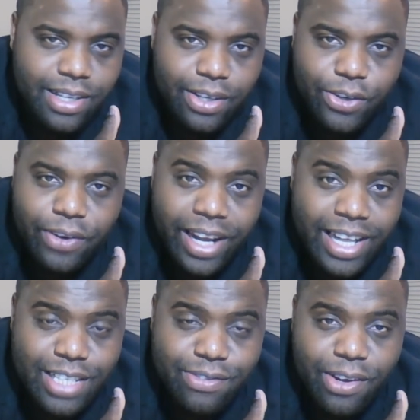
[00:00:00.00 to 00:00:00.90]
There are
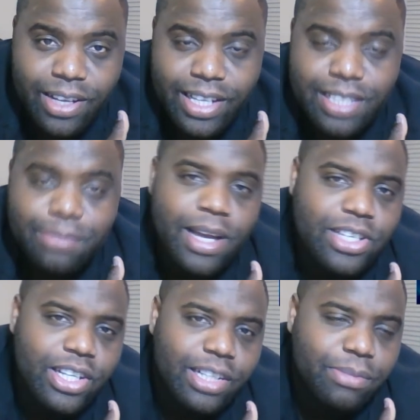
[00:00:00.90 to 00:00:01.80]
cranes falling and
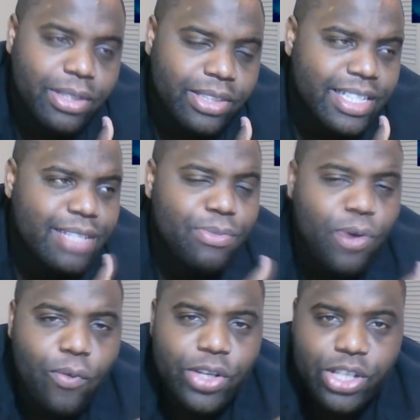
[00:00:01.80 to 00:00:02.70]
smashing in the buildings. It's
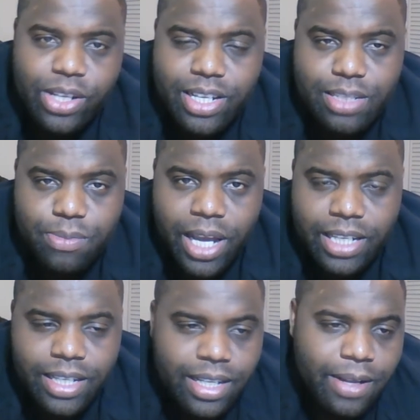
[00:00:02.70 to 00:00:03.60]
more of what you'd expect.